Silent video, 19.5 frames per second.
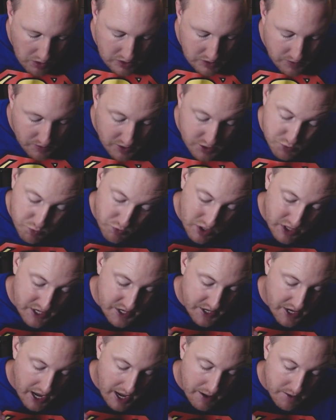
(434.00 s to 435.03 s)
It's really
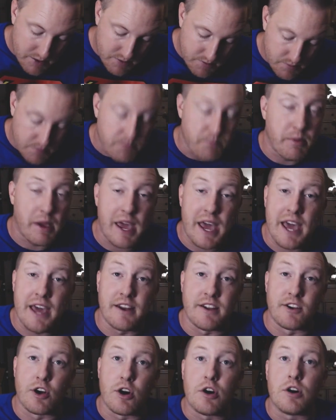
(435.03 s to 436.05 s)
not bad
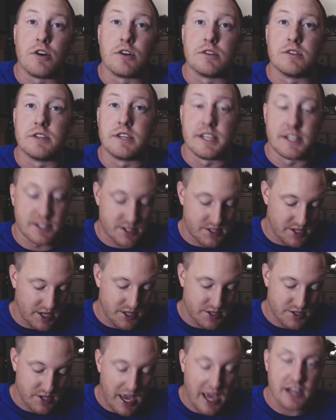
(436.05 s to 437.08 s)
at all.
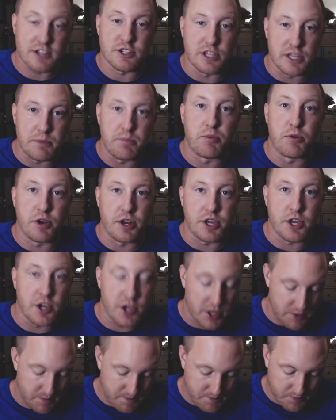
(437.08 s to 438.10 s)
It's actually pretty
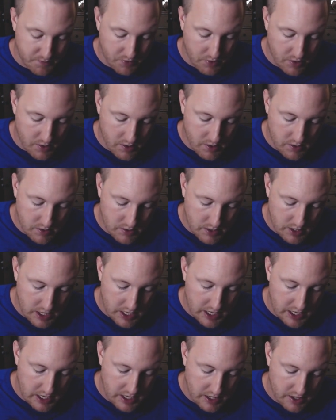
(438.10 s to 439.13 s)
good.
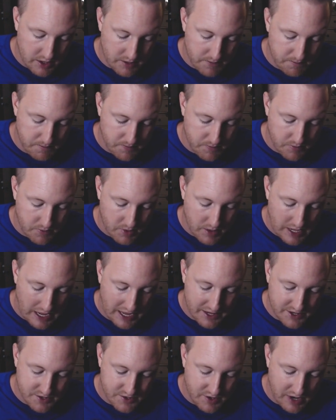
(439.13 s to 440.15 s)
I'm
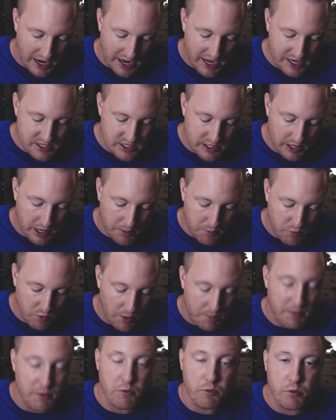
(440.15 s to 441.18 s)

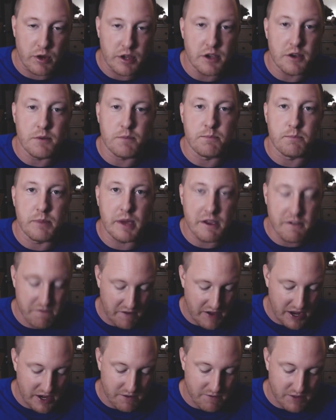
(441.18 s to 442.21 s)
a real big
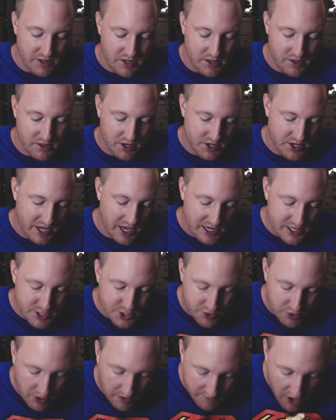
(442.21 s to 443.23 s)
fan of the
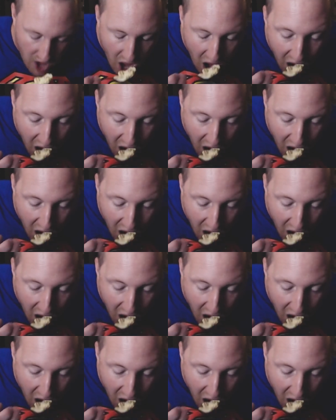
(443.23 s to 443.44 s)
texture of it.